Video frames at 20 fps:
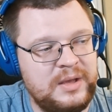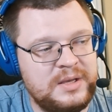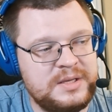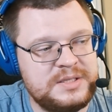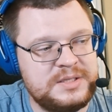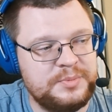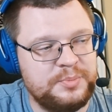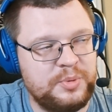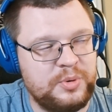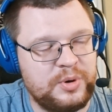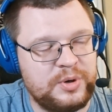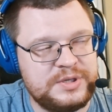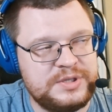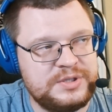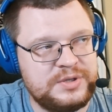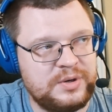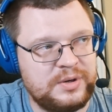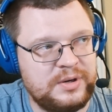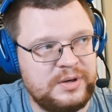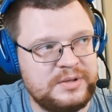supports
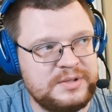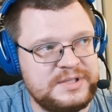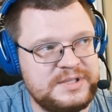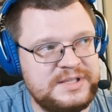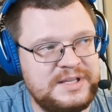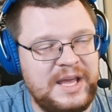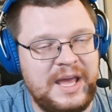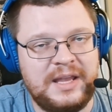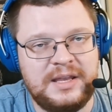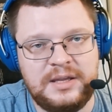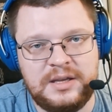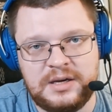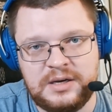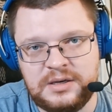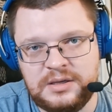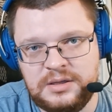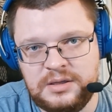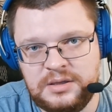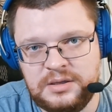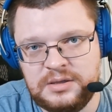certain
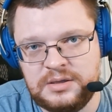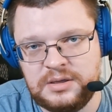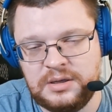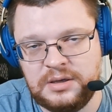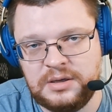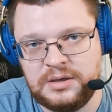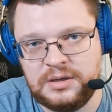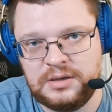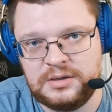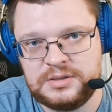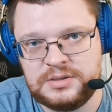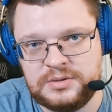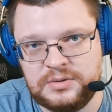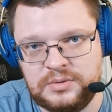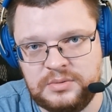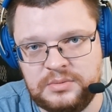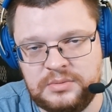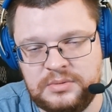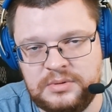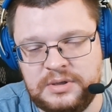standard, uh,
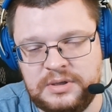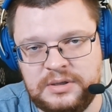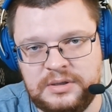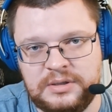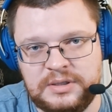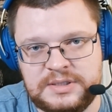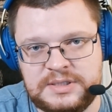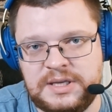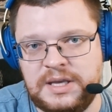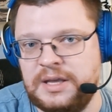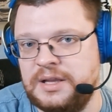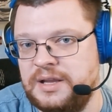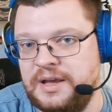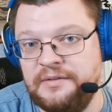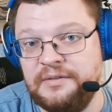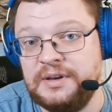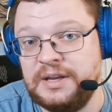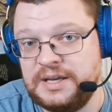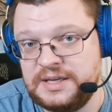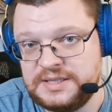so let's say
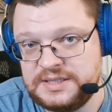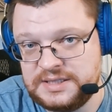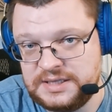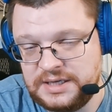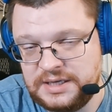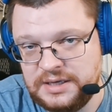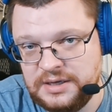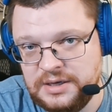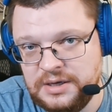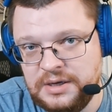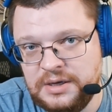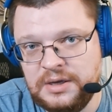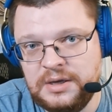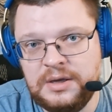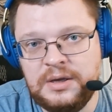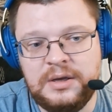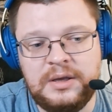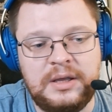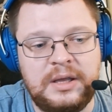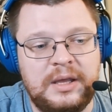11AC
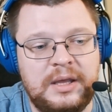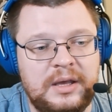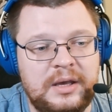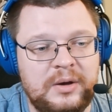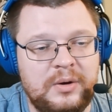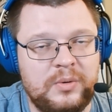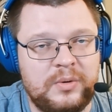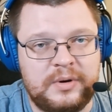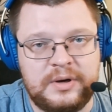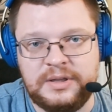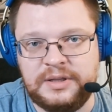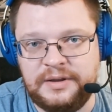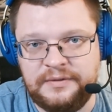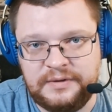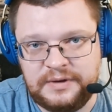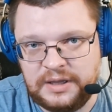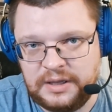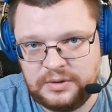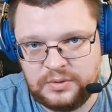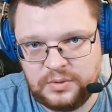uh, or
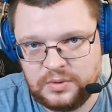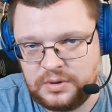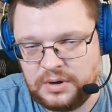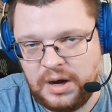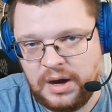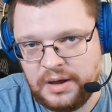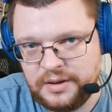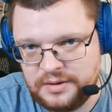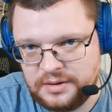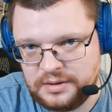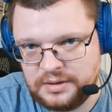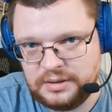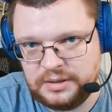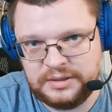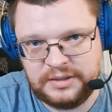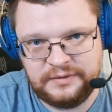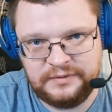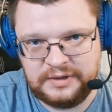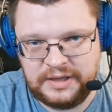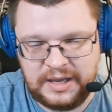11N or other
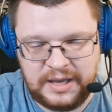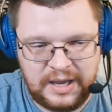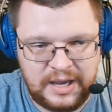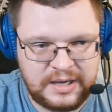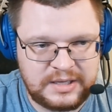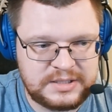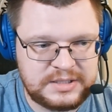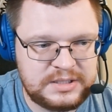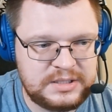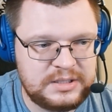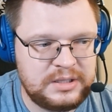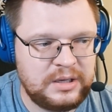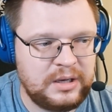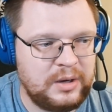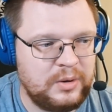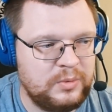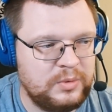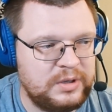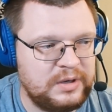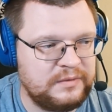11AX,
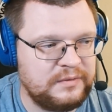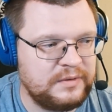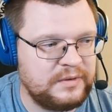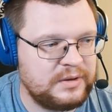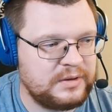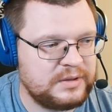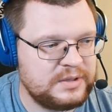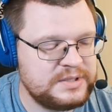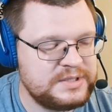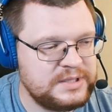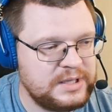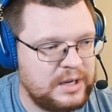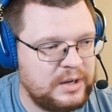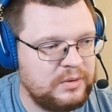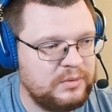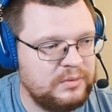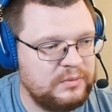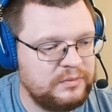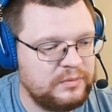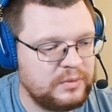uh, whatever there is
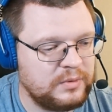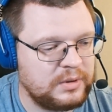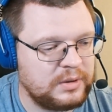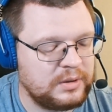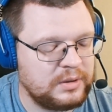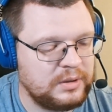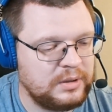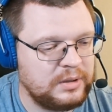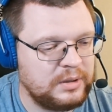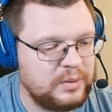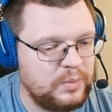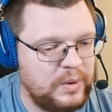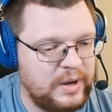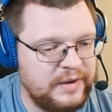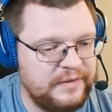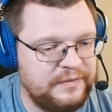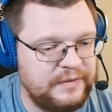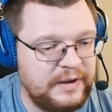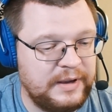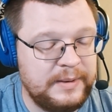now for uh,
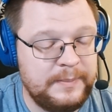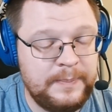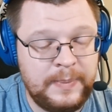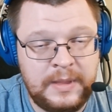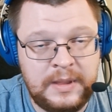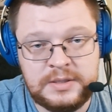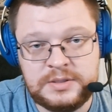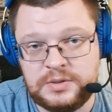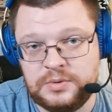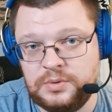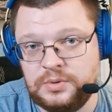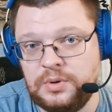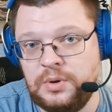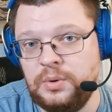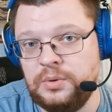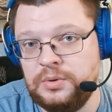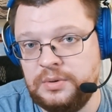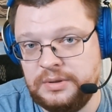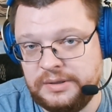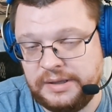Wi-Fi. So you
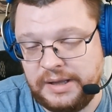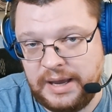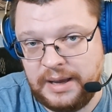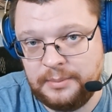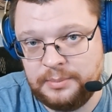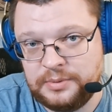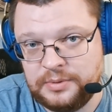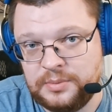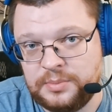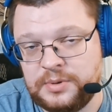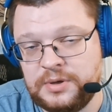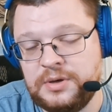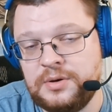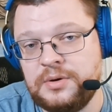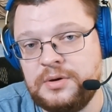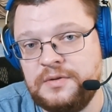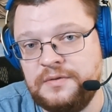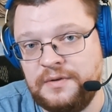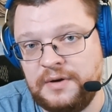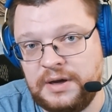go to the lab, you bring
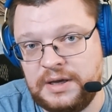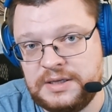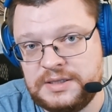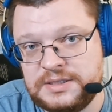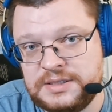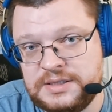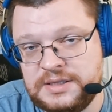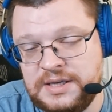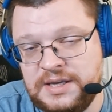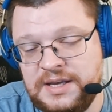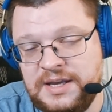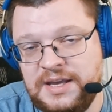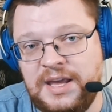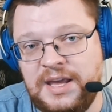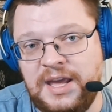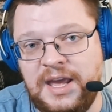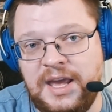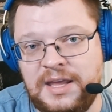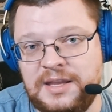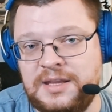your device,
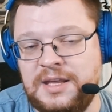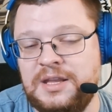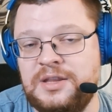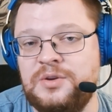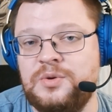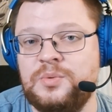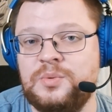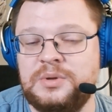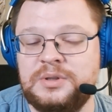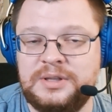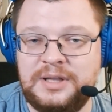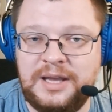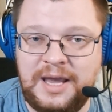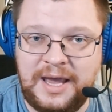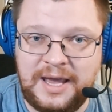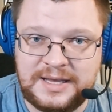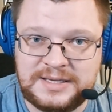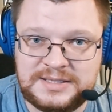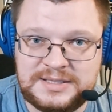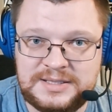and then you will
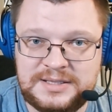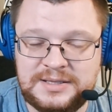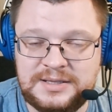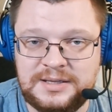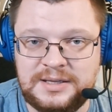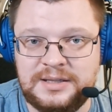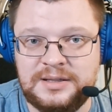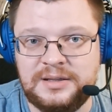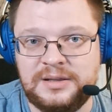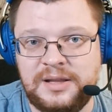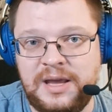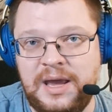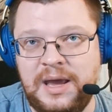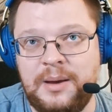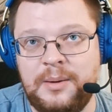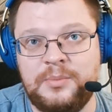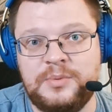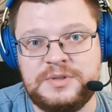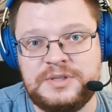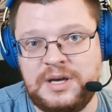test in
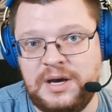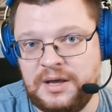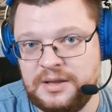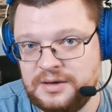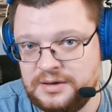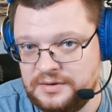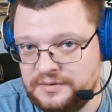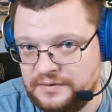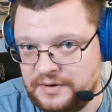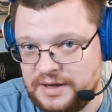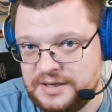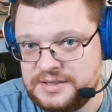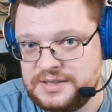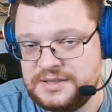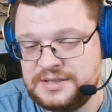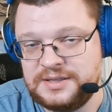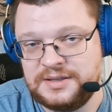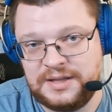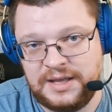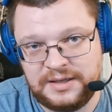lab with other
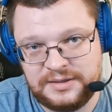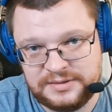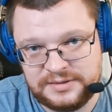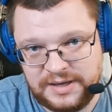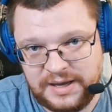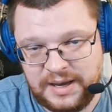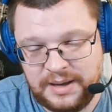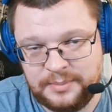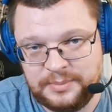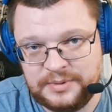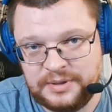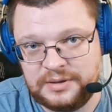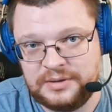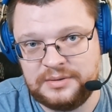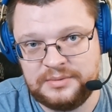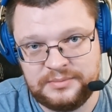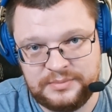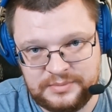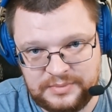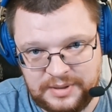devices in that lab that
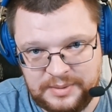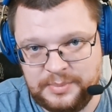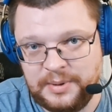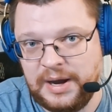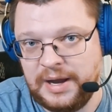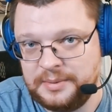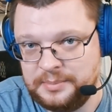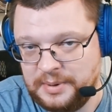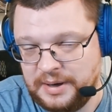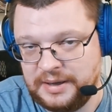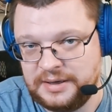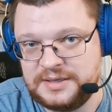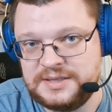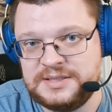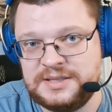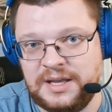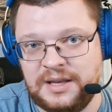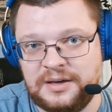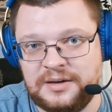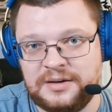abide by the
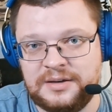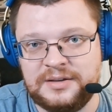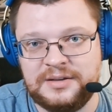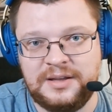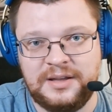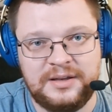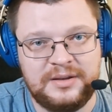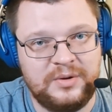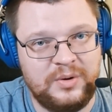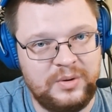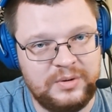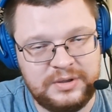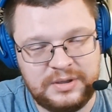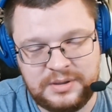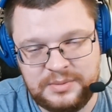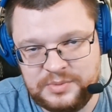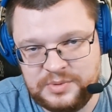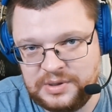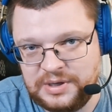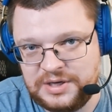standard that all the
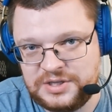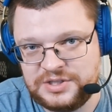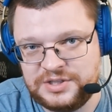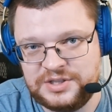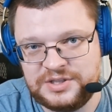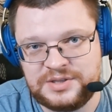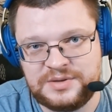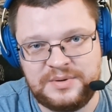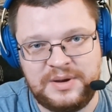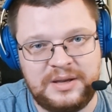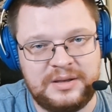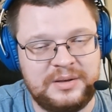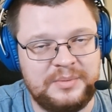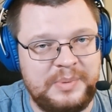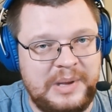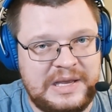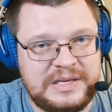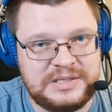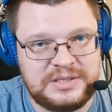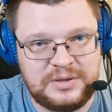communication is correct,
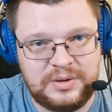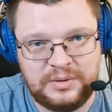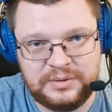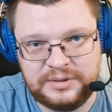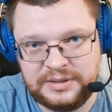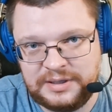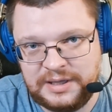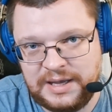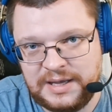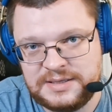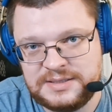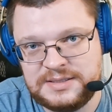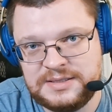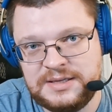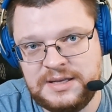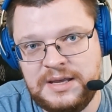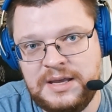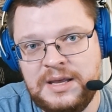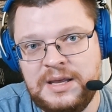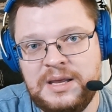passing all the tests,
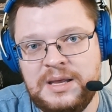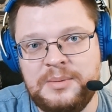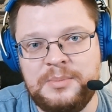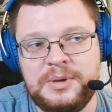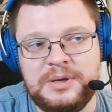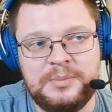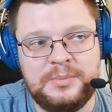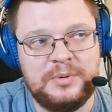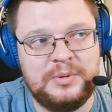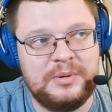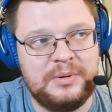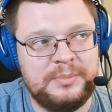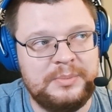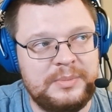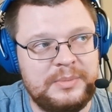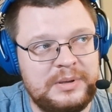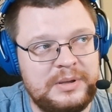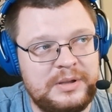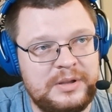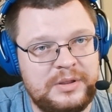minimal
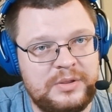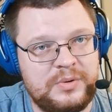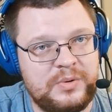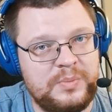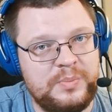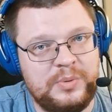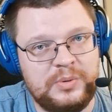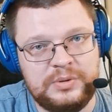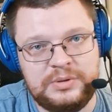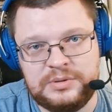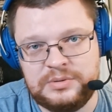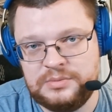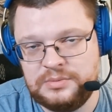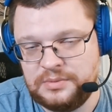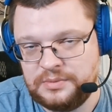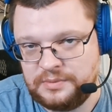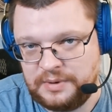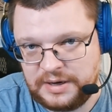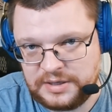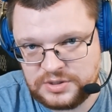throughput
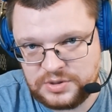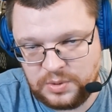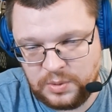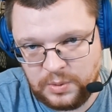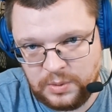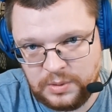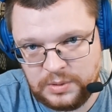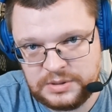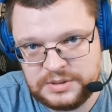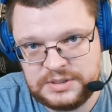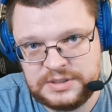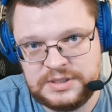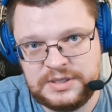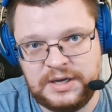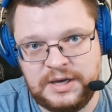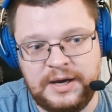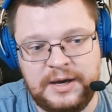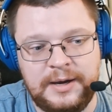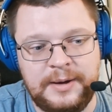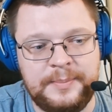thresholds,
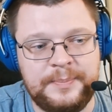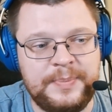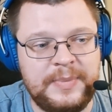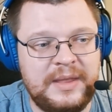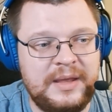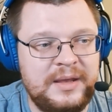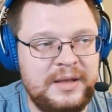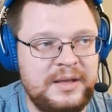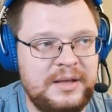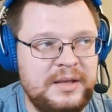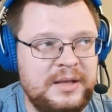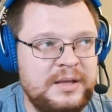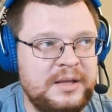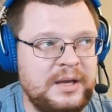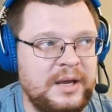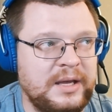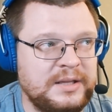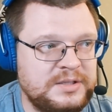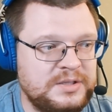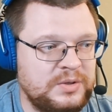uh,
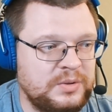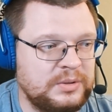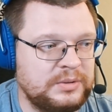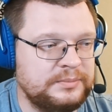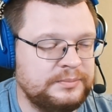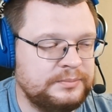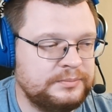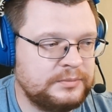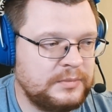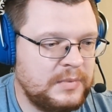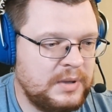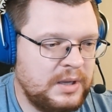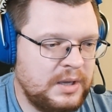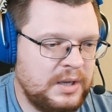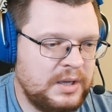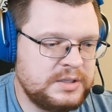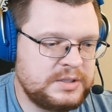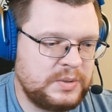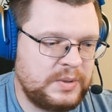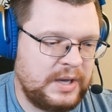and so on.
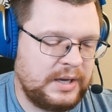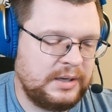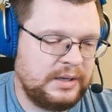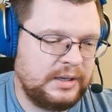So yeah,